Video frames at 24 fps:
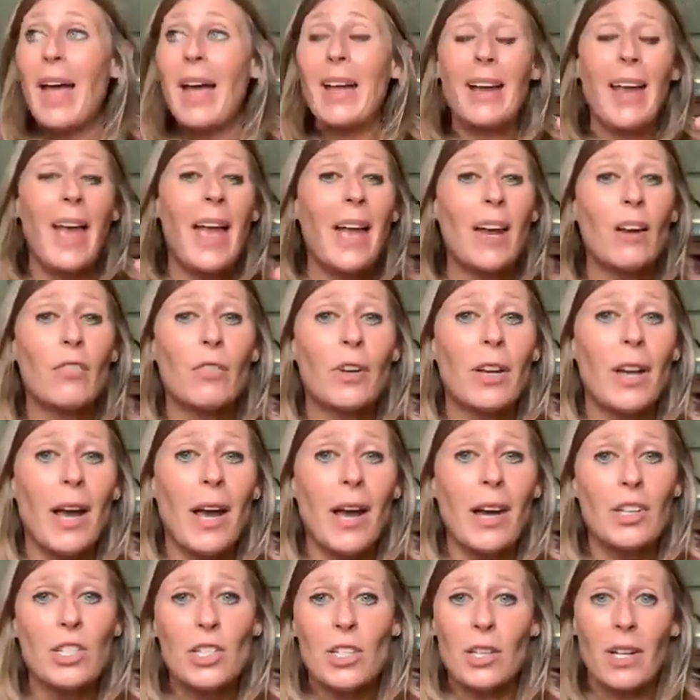and every
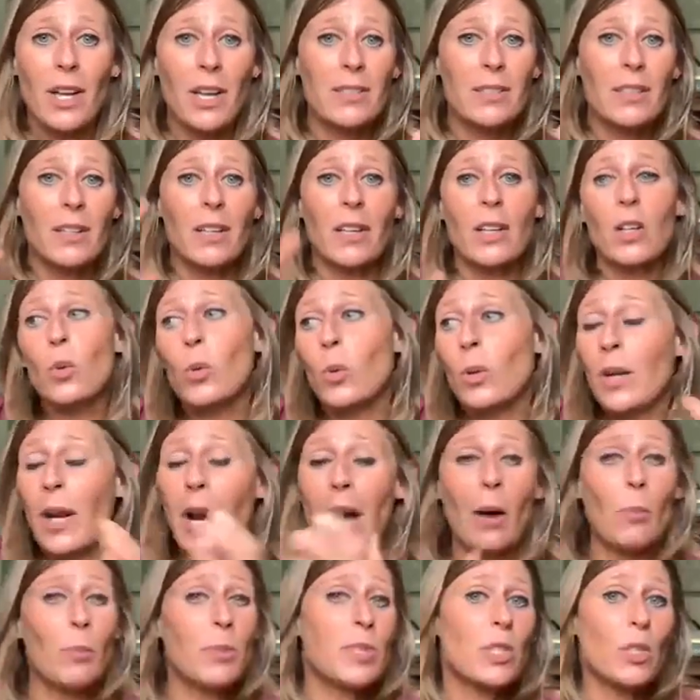action has an equal and
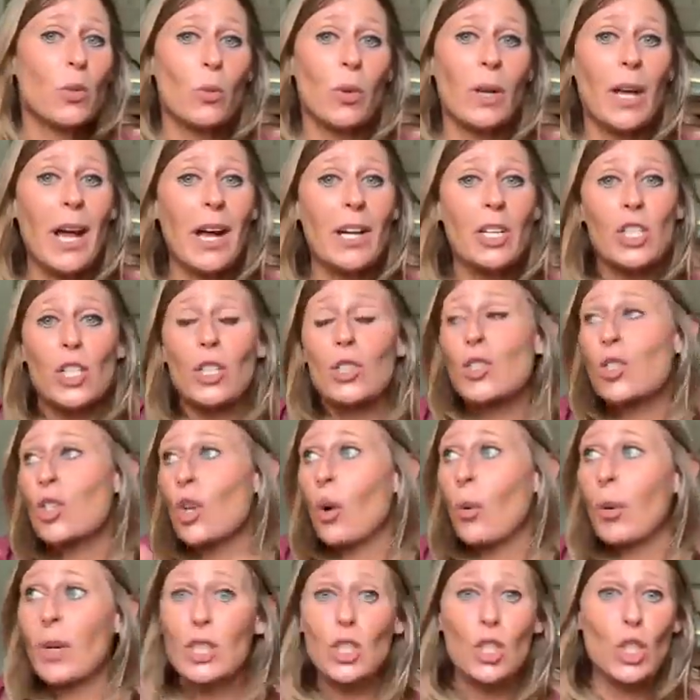opposite reaction,
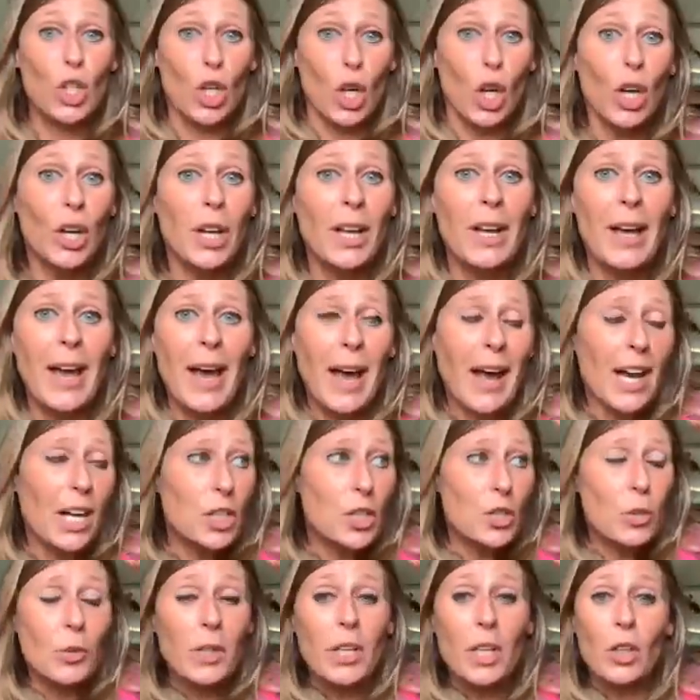so it's gonna
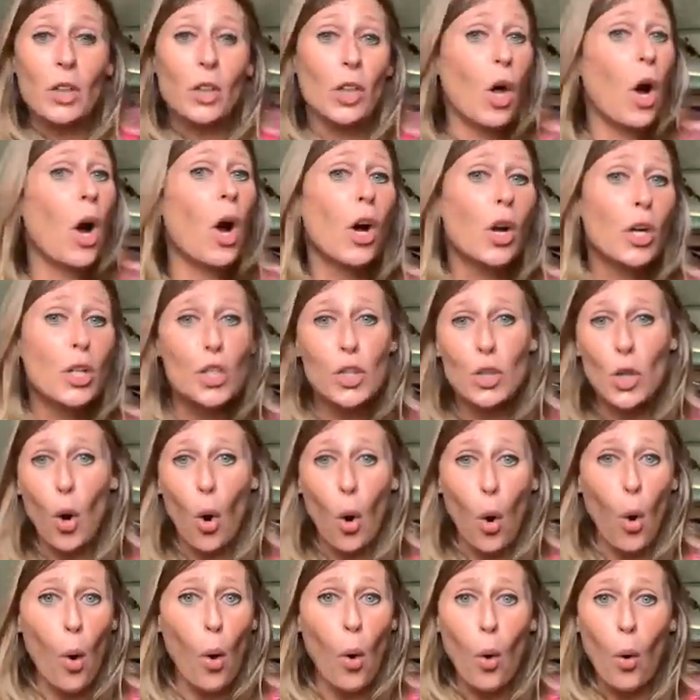actually enlarge
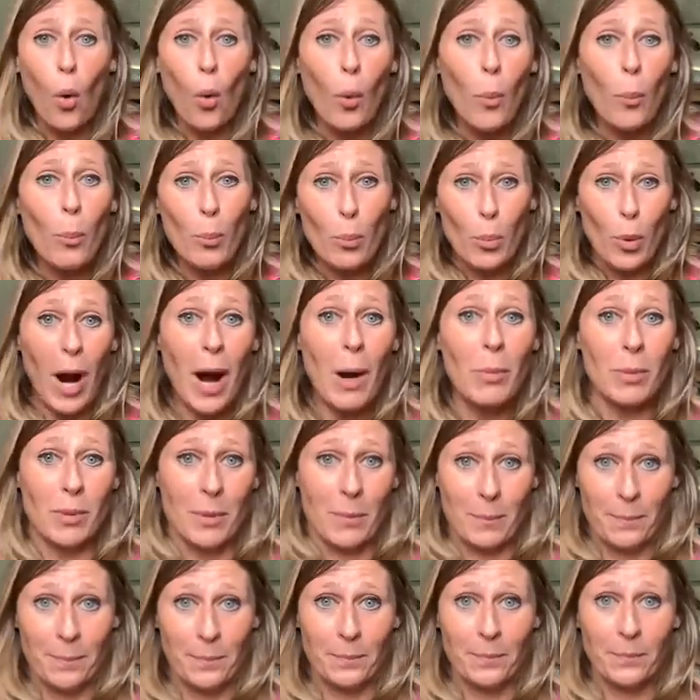the whole
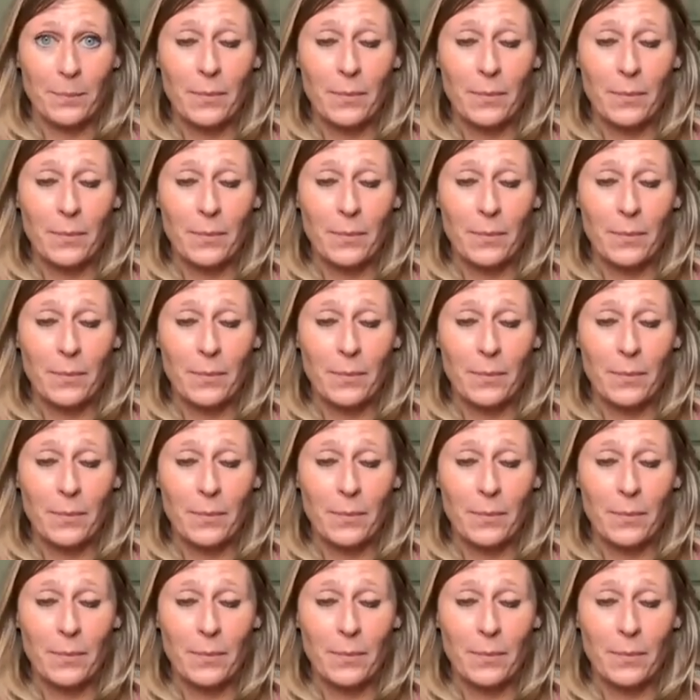problem.